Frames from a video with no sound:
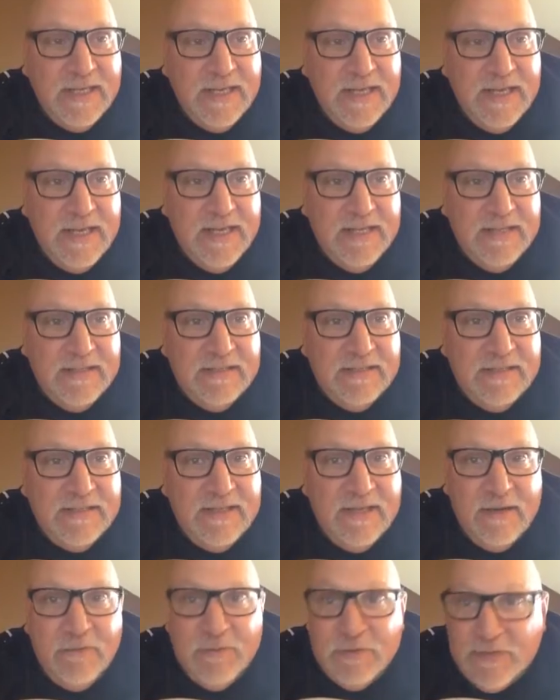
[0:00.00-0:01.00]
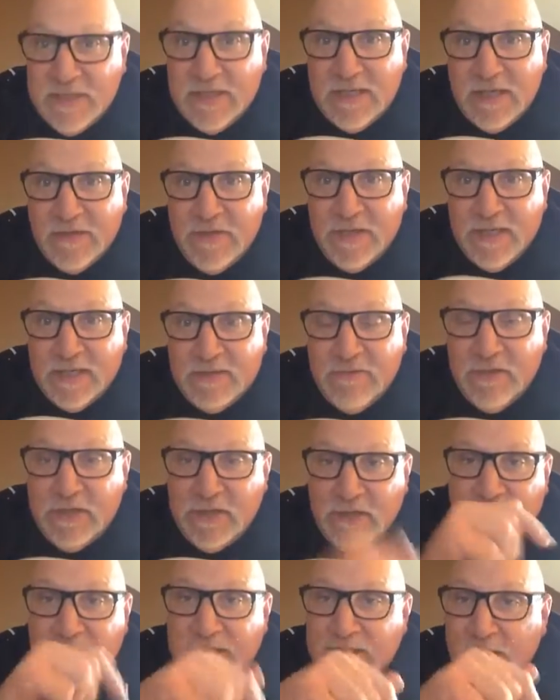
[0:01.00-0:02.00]
And uh, we'll see you on the next
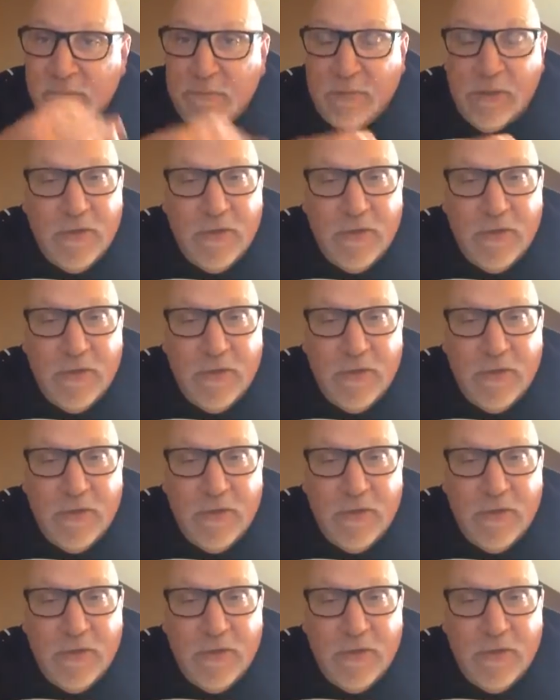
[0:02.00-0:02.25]
video. Get down